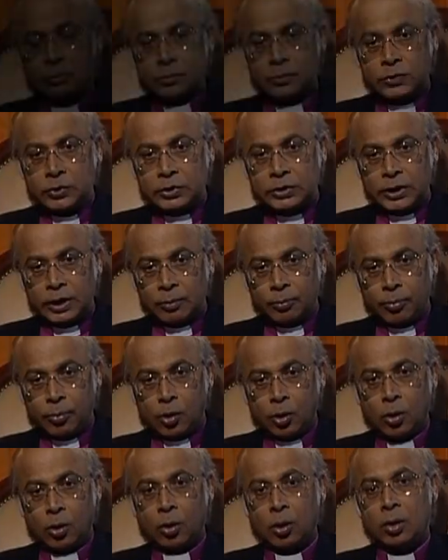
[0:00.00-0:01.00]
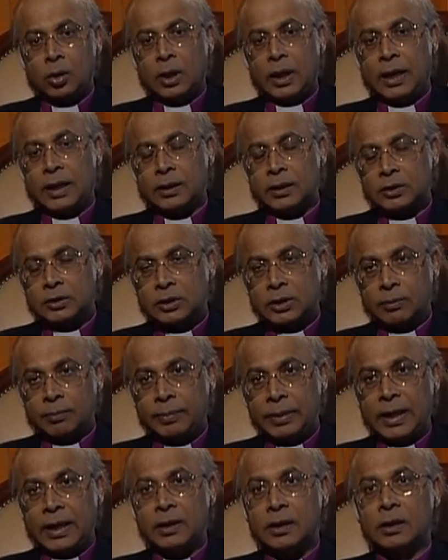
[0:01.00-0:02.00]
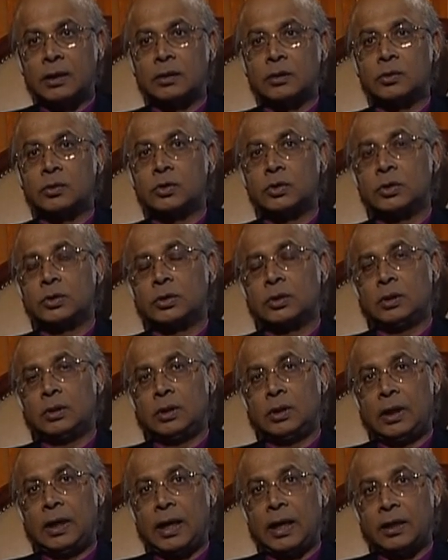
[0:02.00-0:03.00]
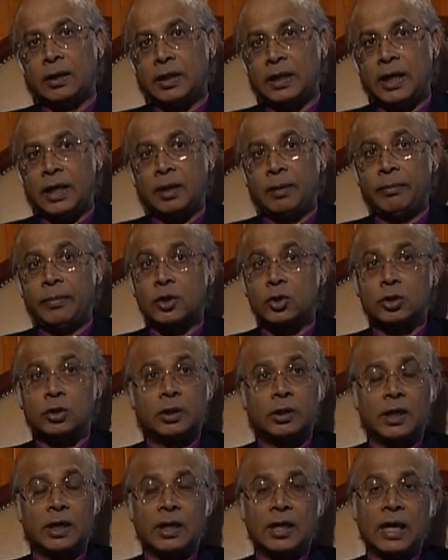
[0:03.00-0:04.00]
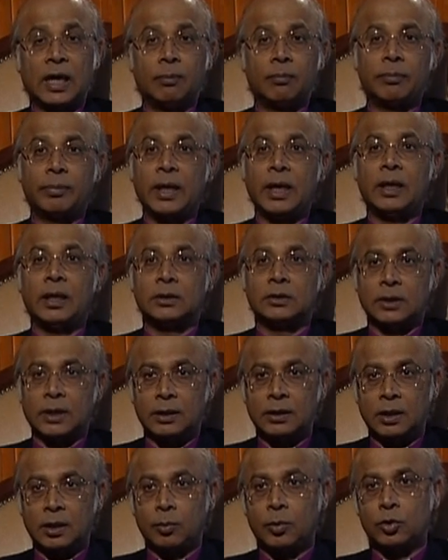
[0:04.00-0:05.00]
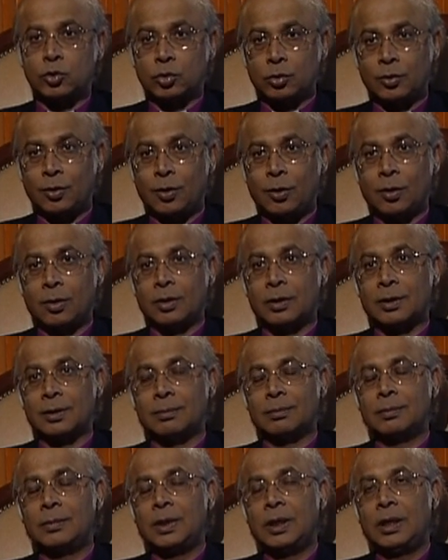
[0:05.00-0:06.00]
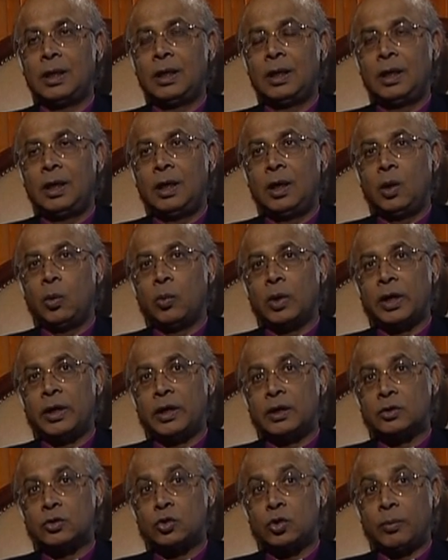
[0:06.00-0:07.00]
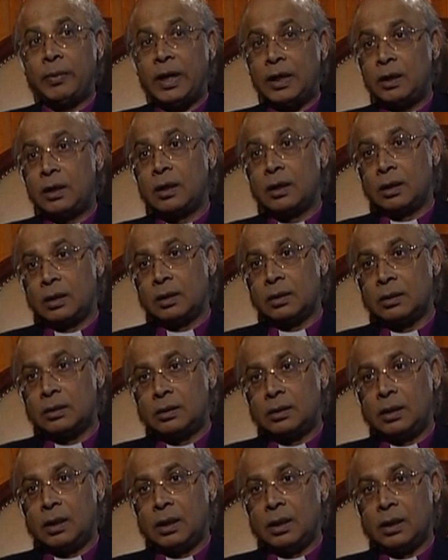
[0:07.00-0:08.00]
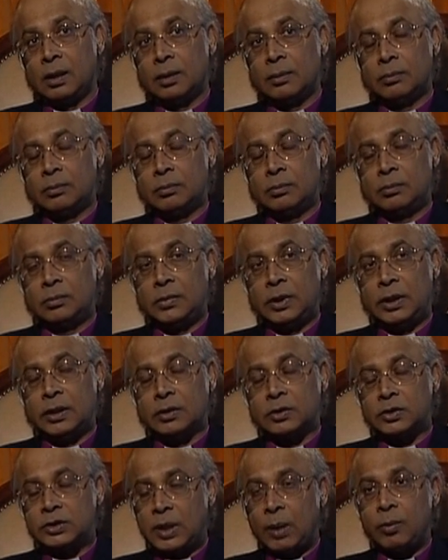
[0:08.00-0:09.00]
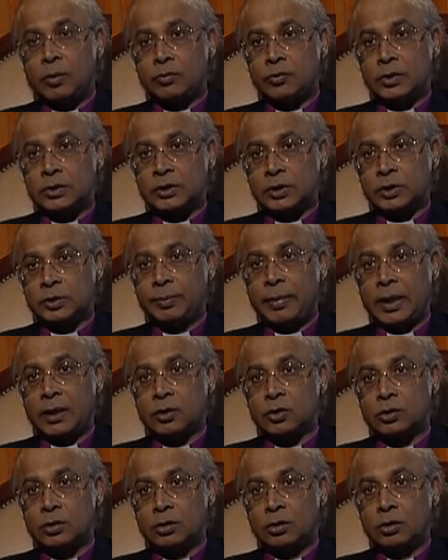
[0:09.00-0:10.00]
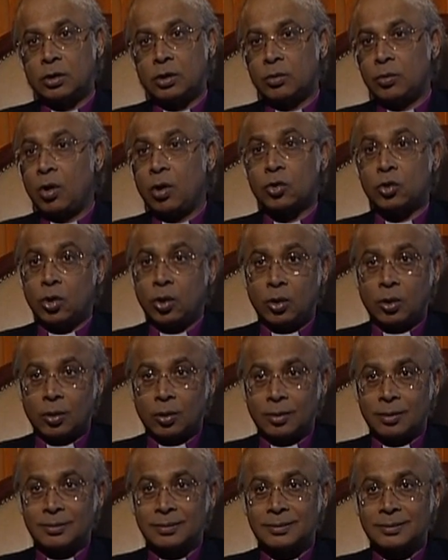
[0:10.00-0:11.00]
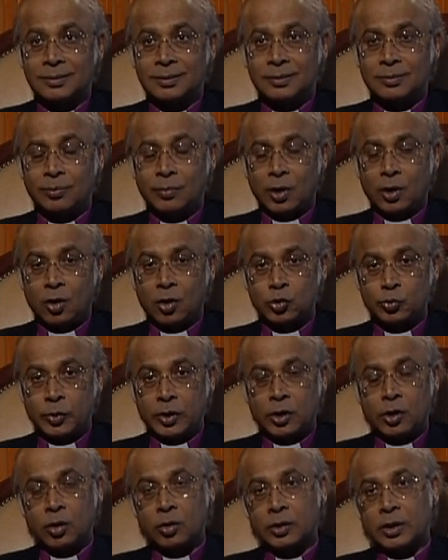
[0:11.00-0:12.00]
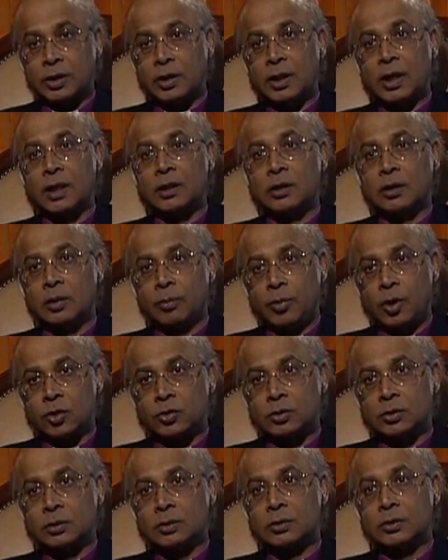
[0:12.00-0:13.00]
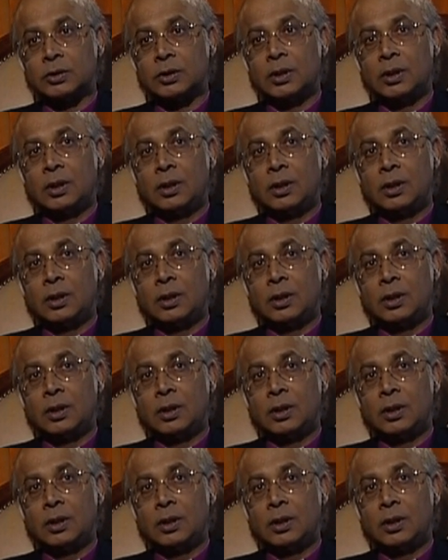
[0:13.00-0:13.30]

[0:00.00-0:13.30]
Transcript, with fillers: Saint Paul and his companions and their missionary campaigns, I think we should call them, were instrumental uh, in some of this expansion, though not all, because we know that the other apostles